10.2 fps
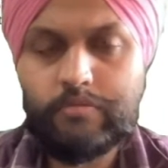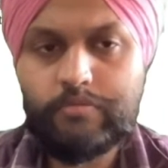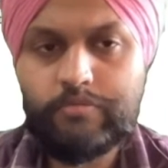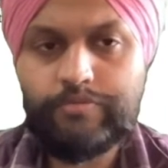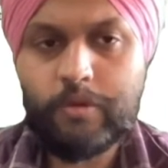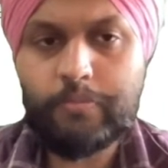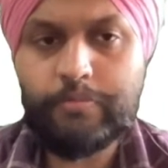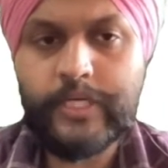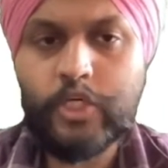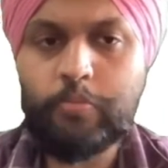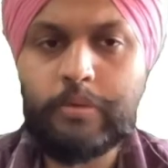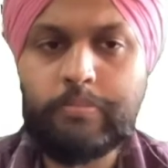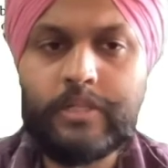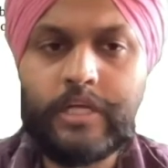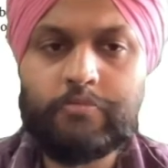from 22
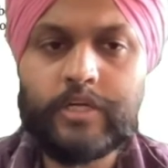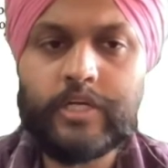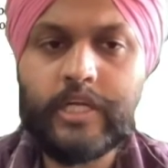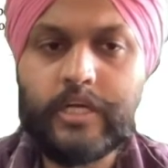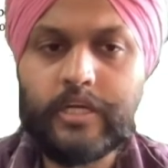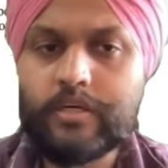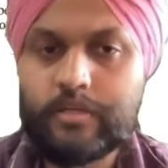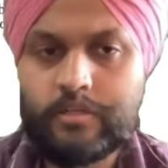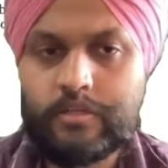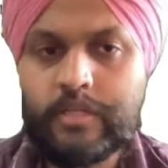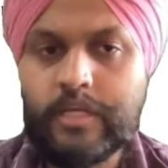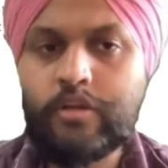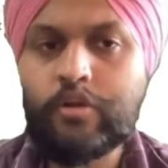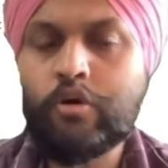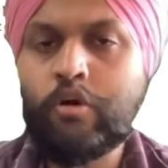people that were
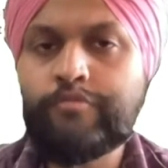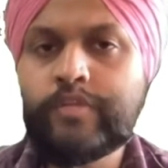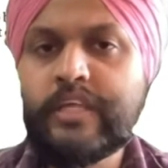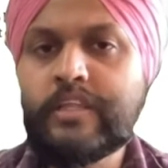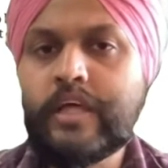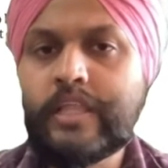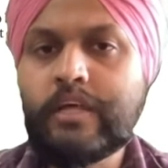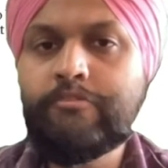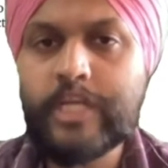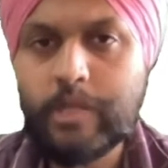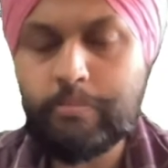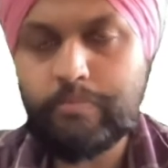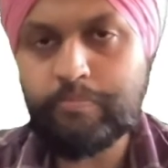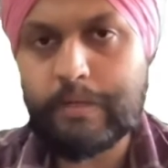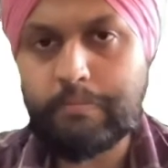seen, of these
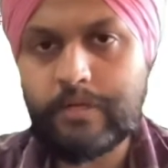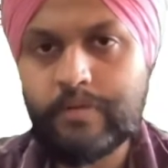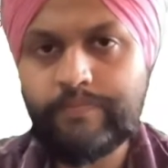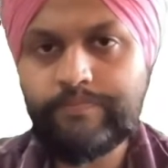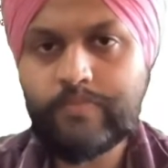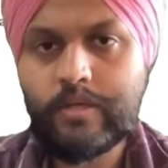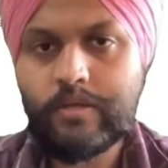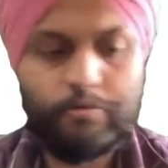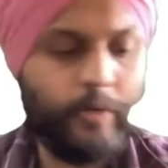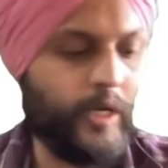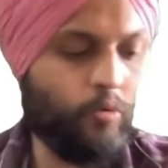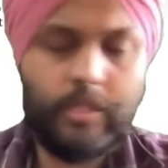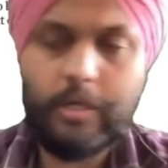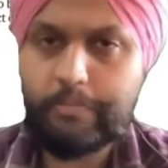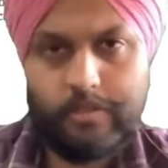70 people, 22
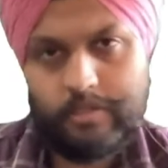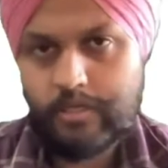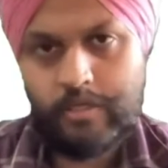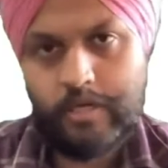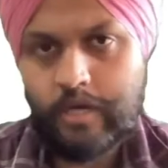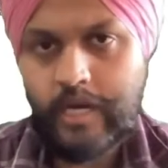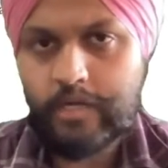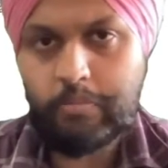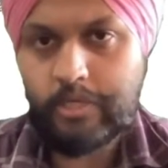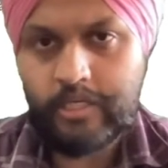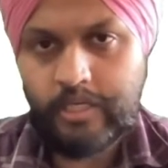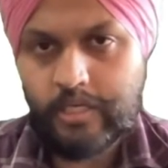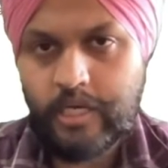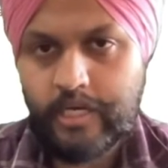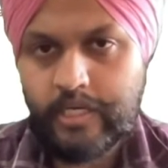samples they randomly
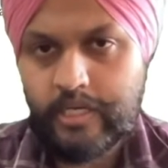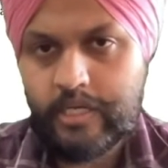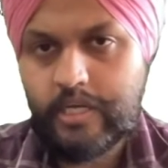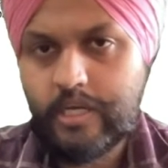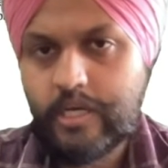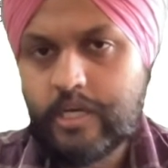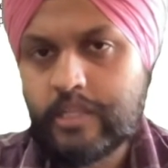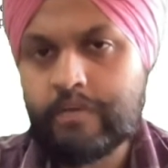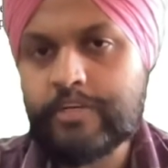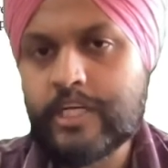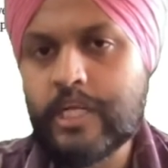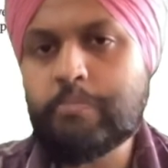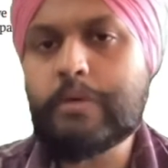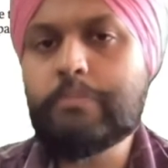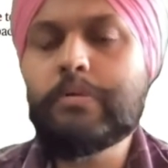collected, 17
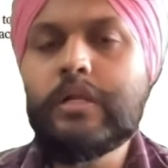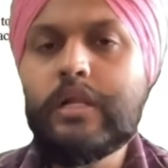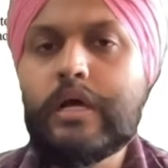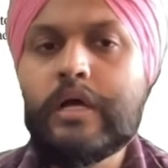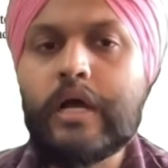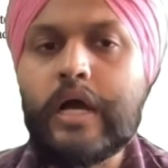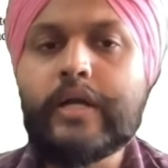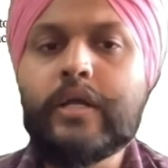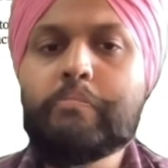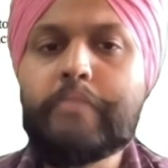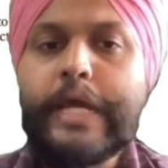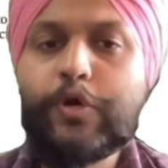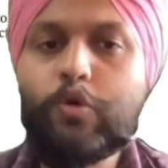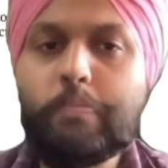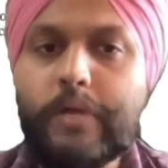people had
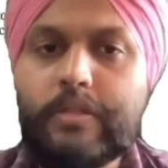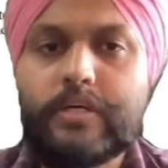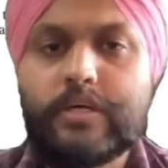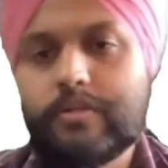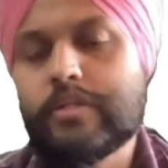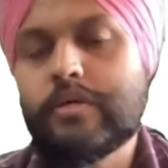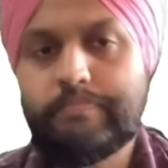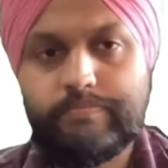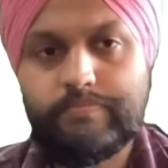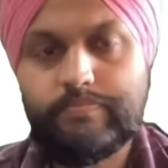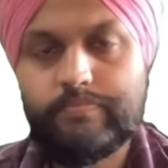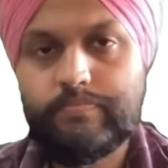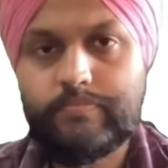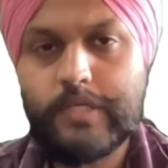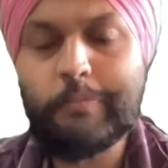microplastics in them.
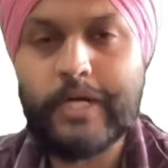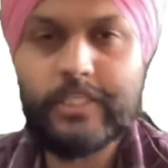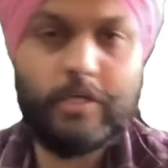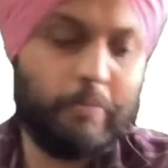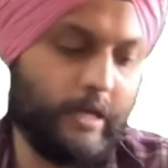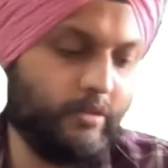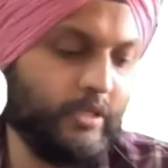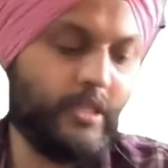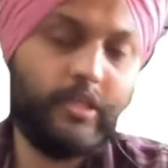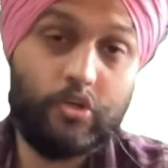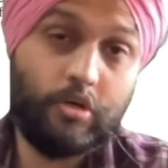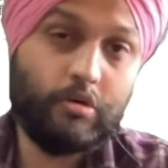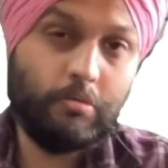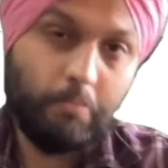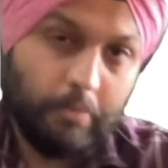Imagine plastics in your
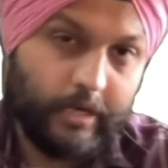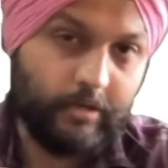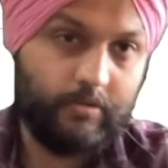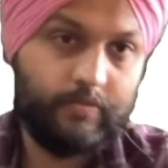blood.